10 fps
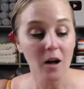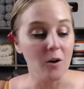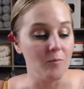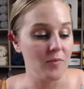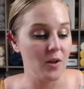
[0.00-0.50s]

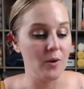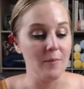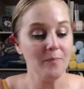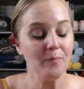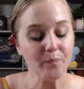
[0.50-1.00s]
Oh,
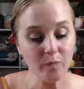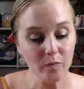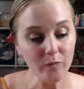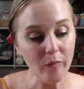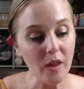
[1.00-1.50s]
okay.
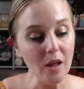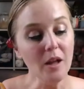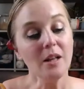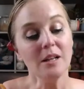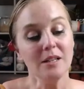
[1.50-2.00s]

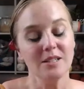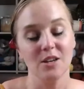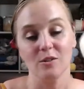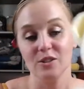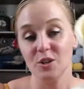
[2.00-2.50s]

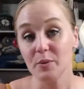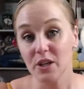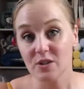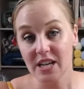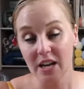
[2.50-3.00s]
So super
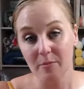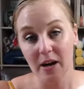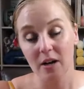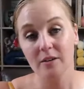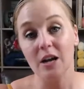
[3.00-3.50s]
cute teddy
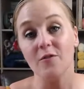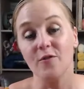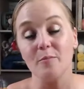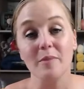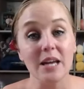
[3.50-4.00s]
bear. Now
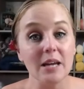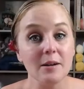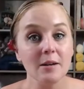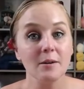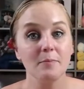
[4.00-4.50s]
for me,
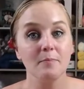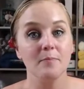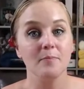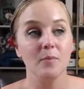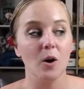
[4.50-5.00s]

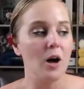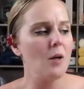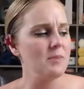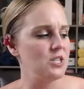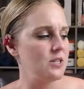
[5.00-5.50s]
oh,
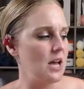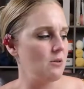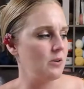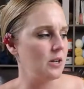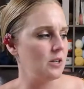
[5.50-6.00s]
I'll mention
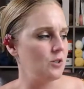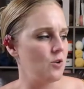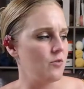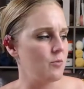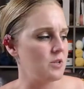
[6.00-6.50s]
that when I go
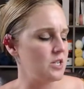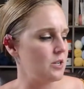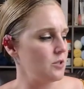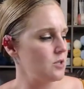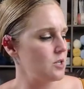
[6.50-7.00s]
over
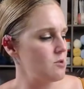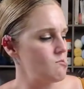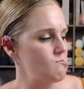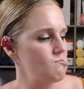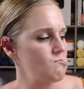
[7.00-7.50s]
materials.
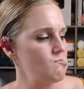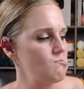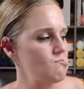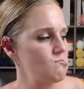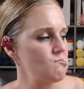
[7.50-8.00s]

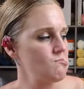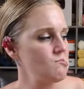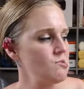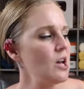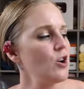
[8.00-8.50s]

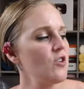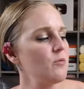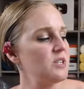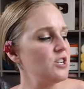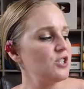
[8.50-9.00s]
Yeah, I'll go over
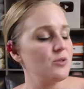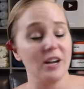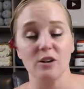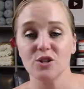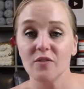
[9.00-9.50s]
materials right
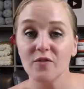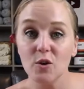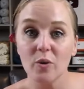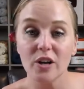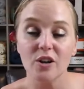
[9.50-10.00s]
now. So if
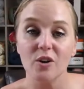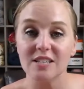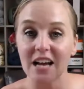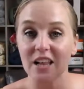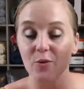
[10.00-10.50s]
you want to know
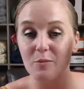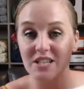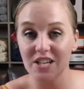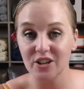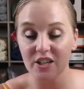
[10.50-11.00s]
exactly what
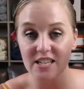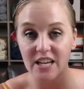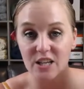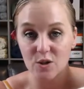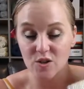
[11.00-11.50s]
materials I
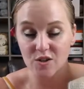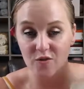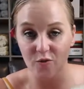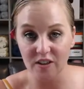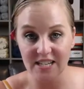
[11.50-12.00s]
used
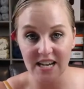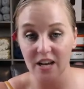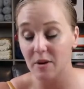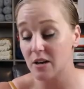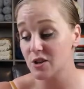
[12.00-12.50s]
for the
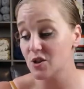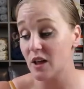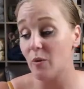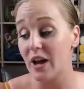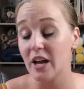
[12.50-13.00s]
teddy bear, so
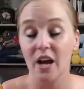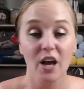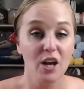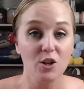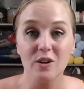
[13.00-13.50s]
that way
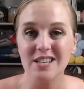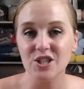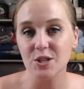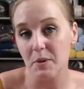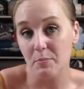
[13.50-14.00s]
you can
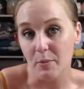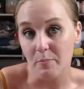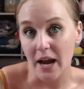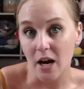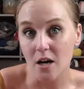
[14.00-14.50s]
just be
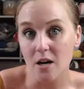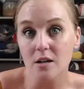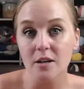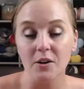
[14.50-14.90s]
prepared